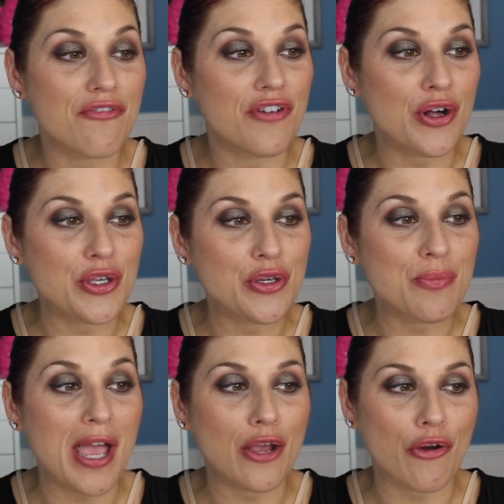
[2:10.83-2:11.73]
volume
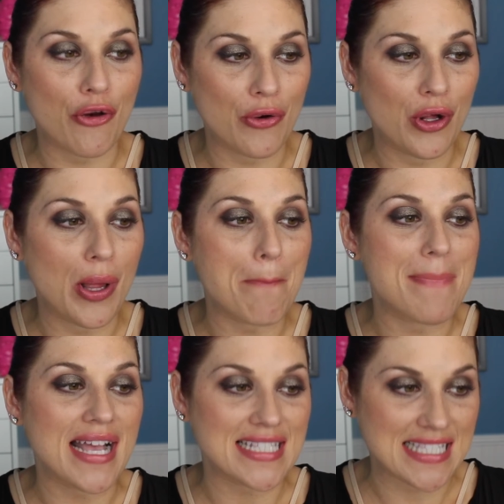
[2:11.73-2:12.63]
and curl
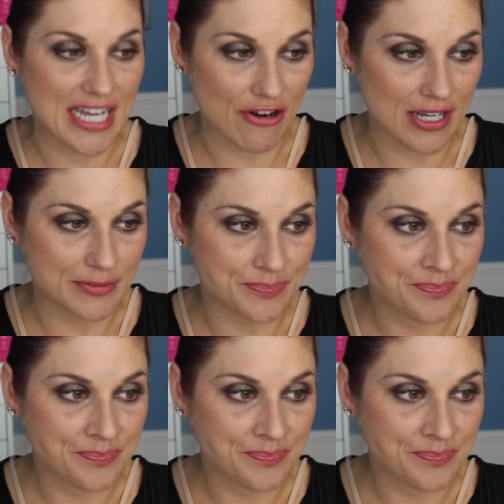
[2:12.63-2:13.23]
mascara.